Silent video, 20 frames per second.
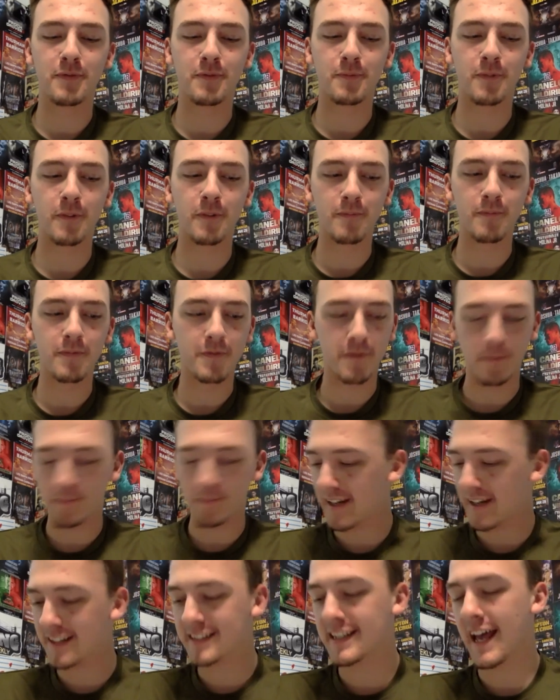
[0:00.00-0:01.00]
from from
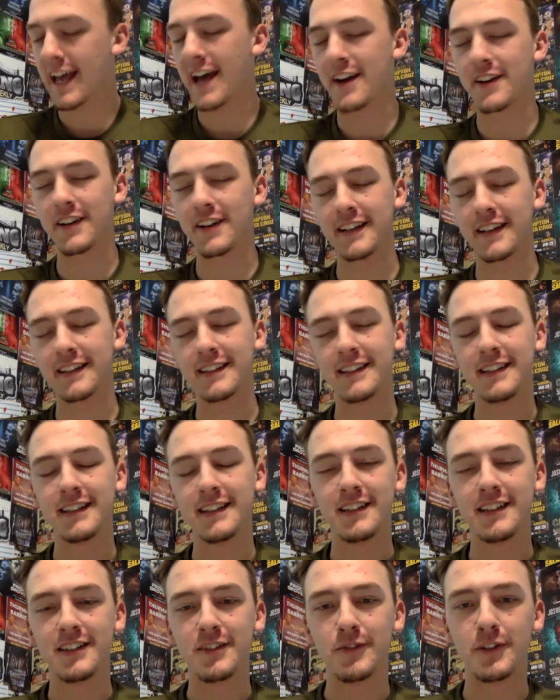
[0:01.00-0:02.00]
next Saturday
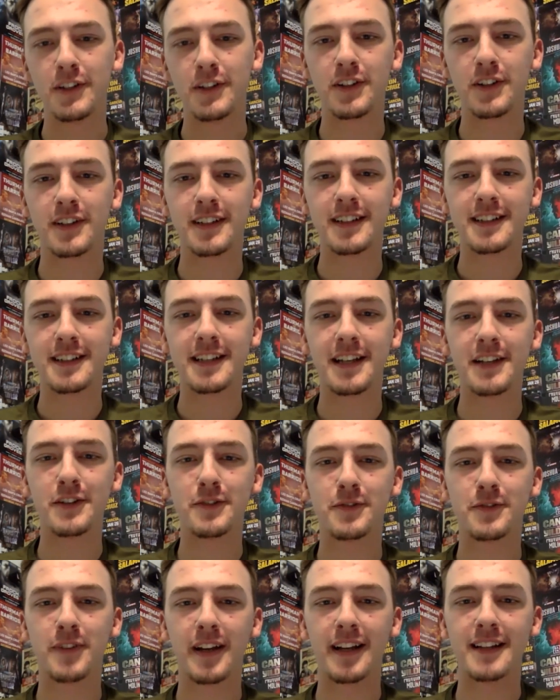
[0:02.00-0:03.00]
what are you looking to tell your
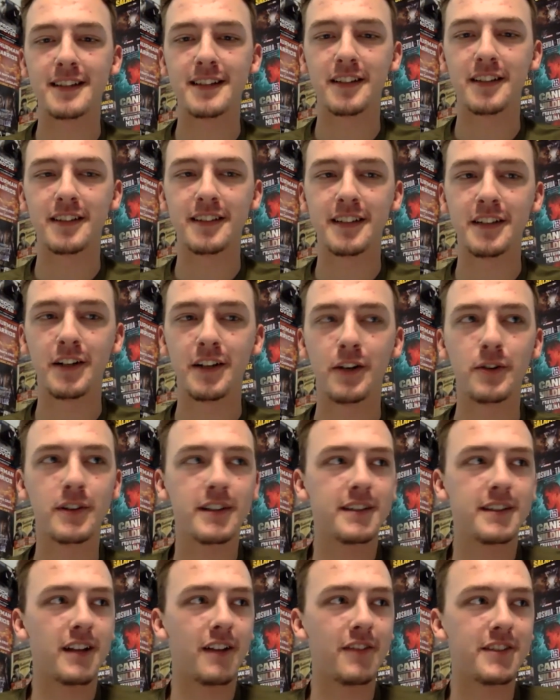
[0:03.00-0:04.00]
fans on, you know,
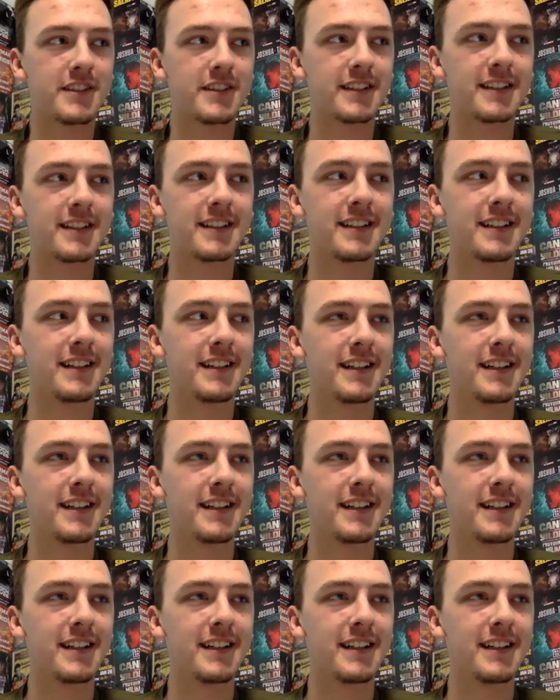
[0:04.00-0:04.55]
because obviously